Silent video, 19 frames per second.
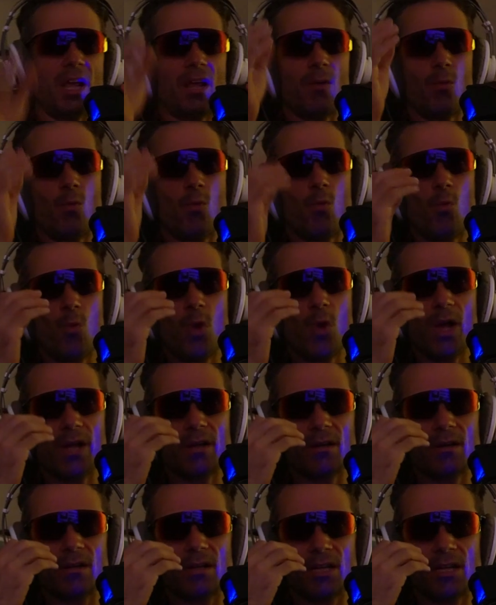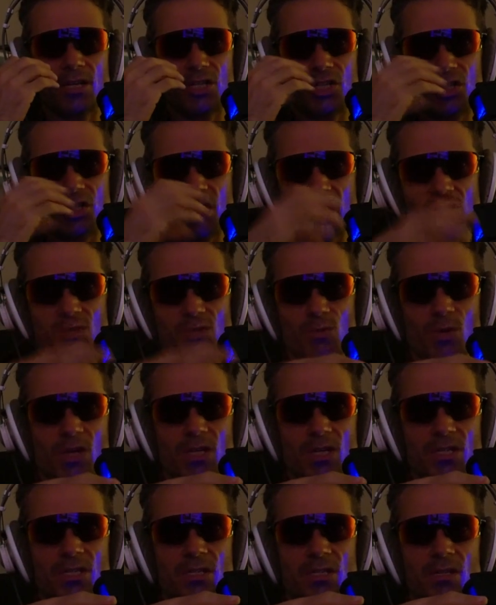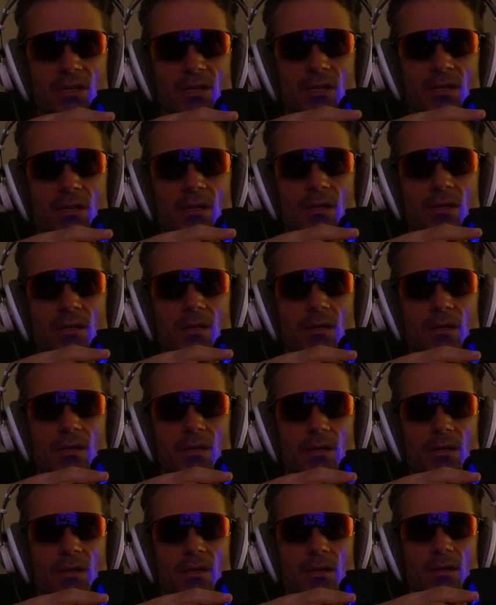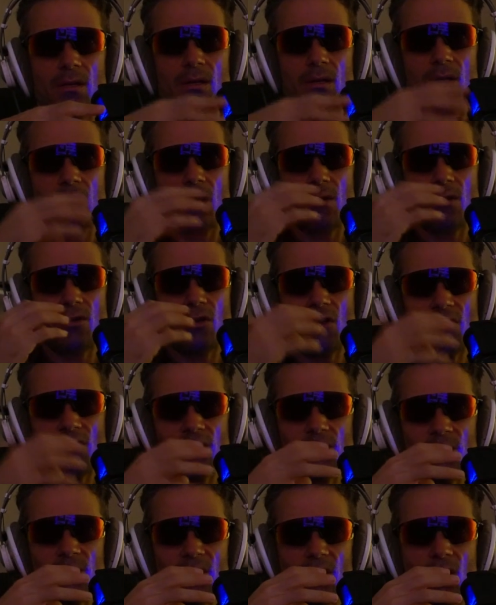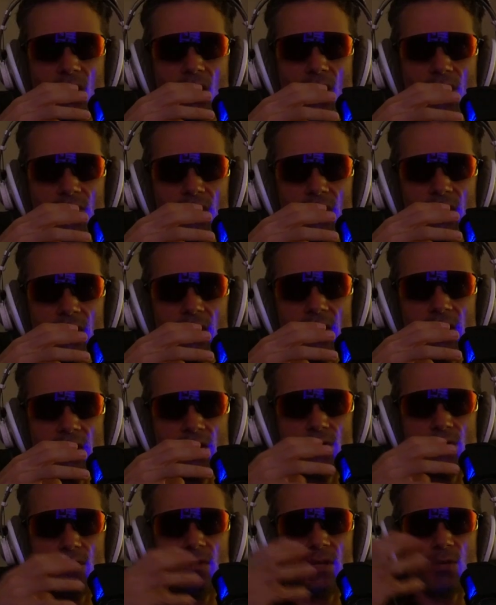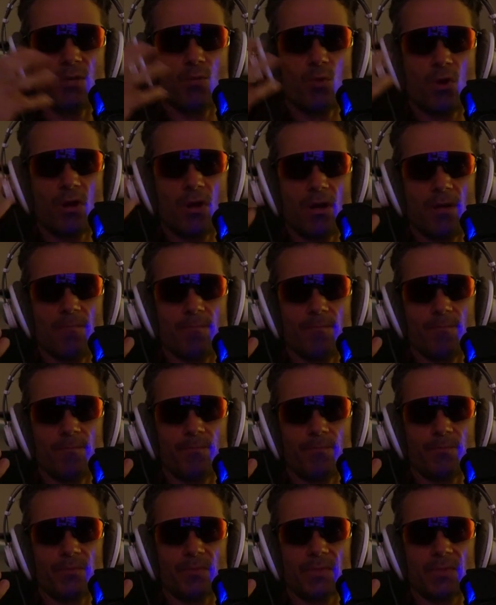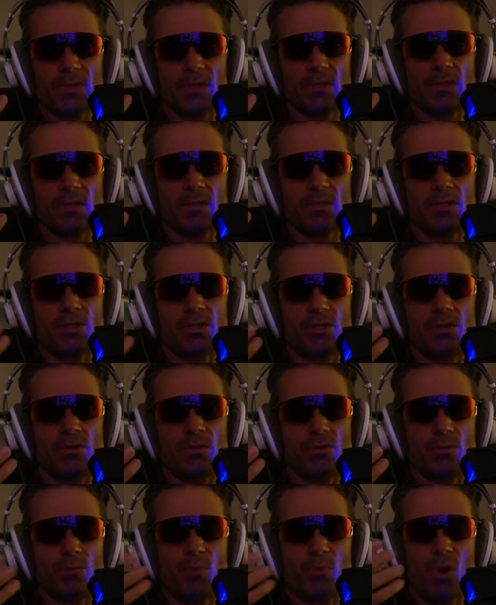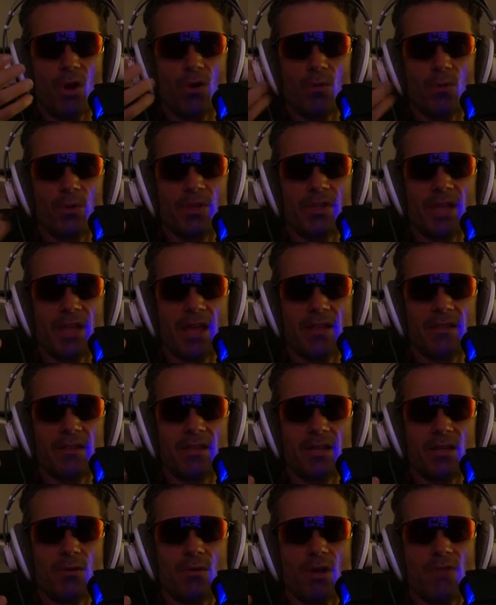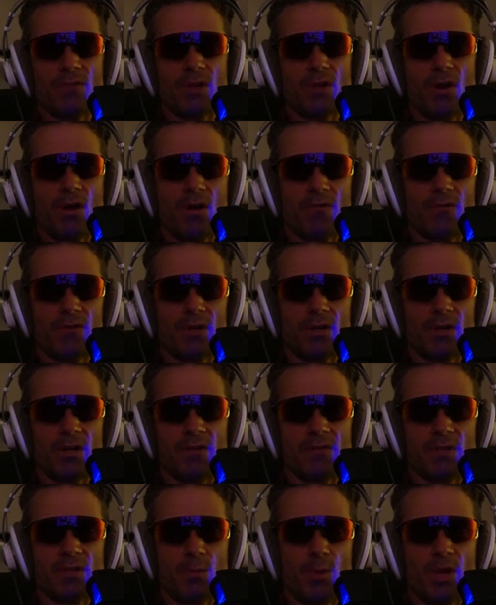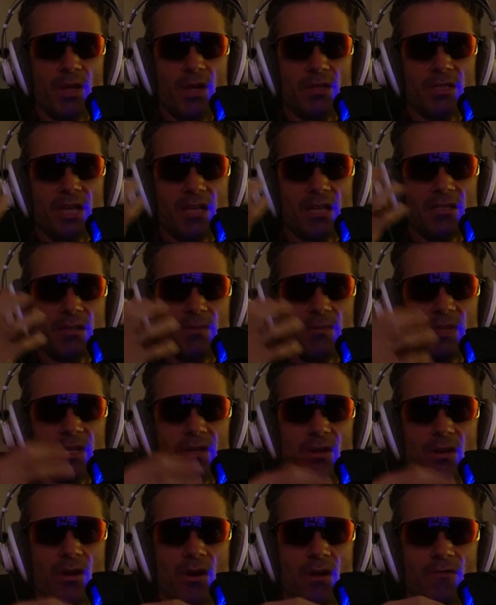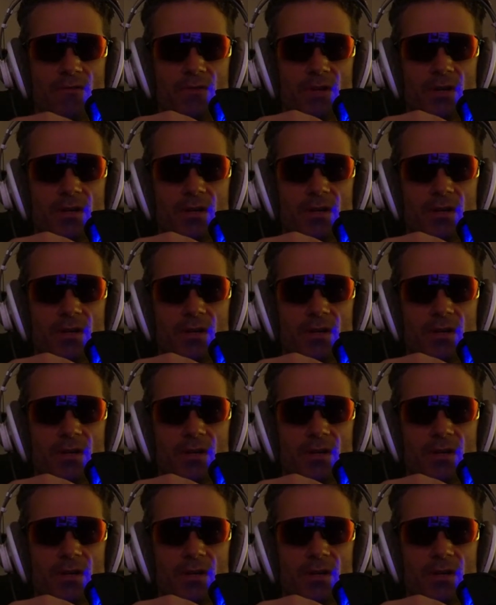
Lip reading: what exchange was, how you have something to offer, and you only want to part with that thing you have to offer if someone else has something to offer.